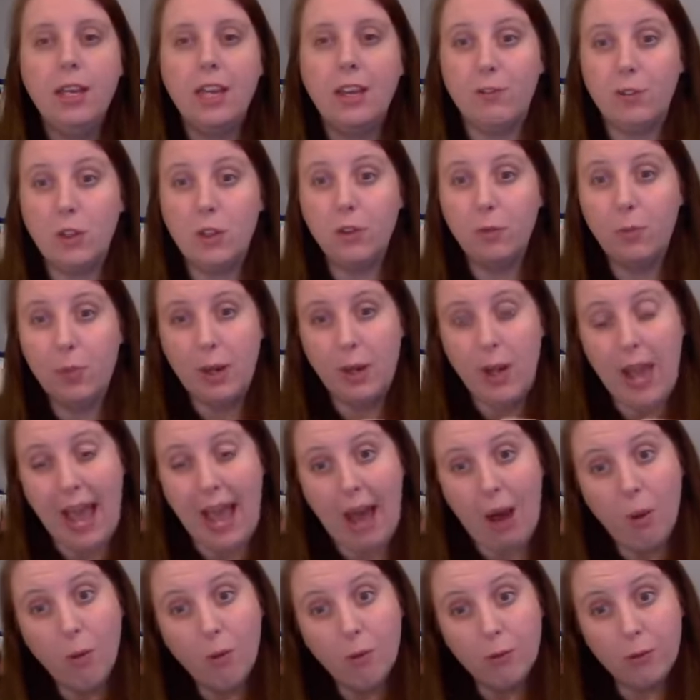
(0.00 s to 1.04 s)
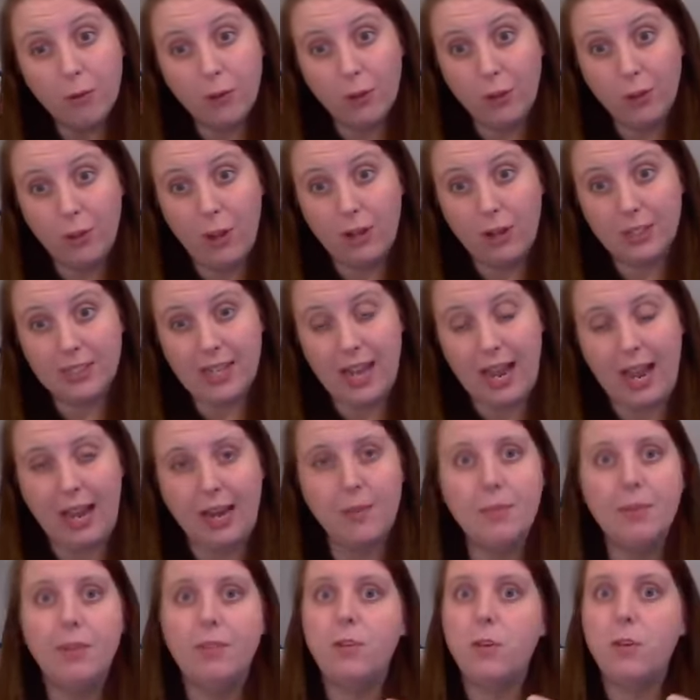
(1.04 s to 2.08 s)
if you've been out for a long
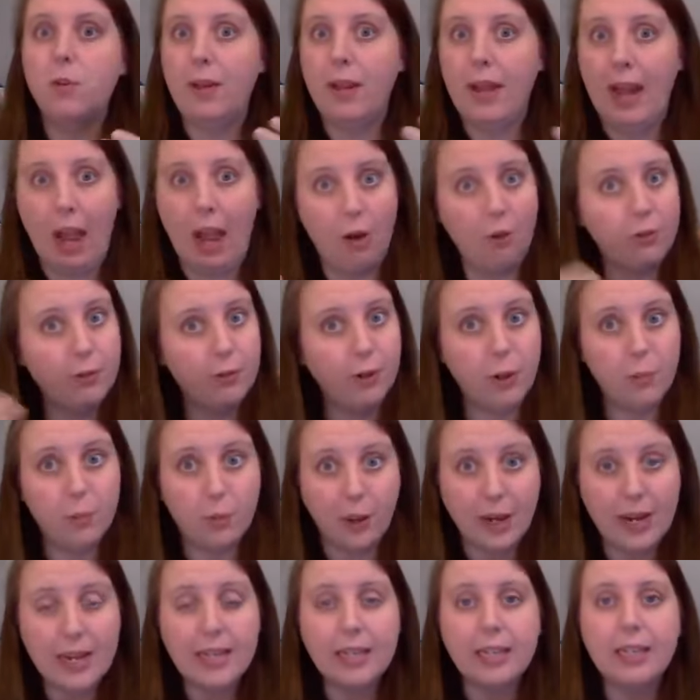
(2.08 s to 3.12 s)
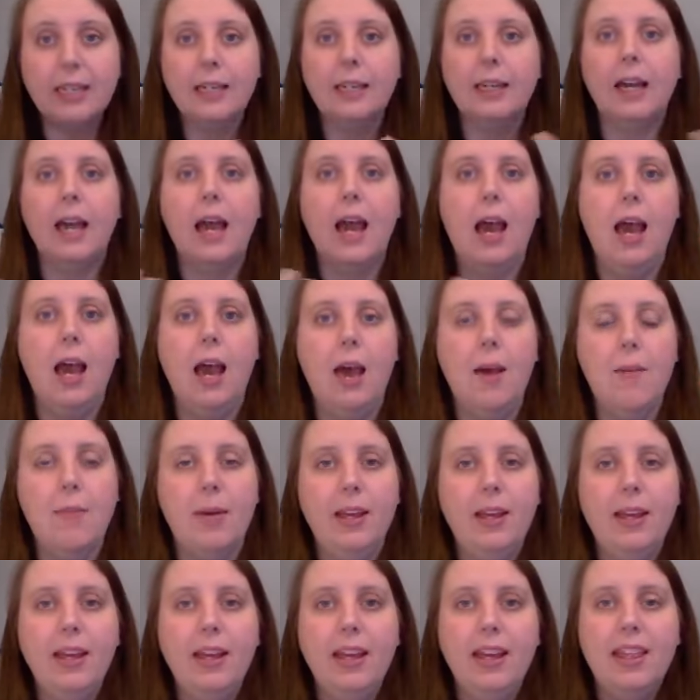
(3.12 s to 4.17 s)
time, if you've been out for a break,
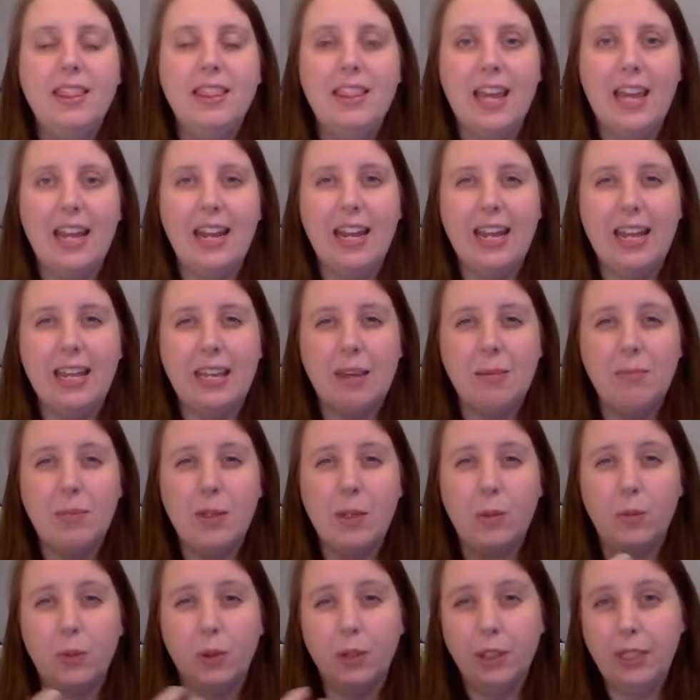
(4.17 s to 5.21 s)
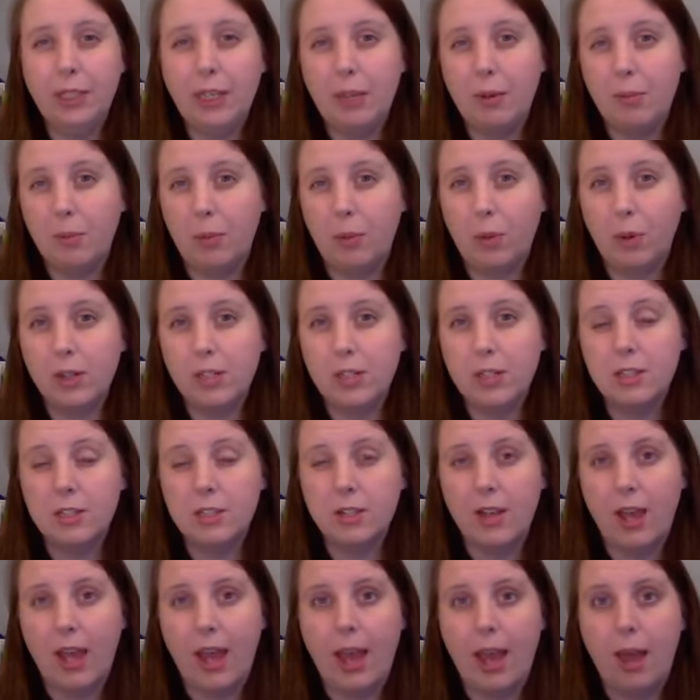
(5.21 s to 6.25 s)
then it can be really important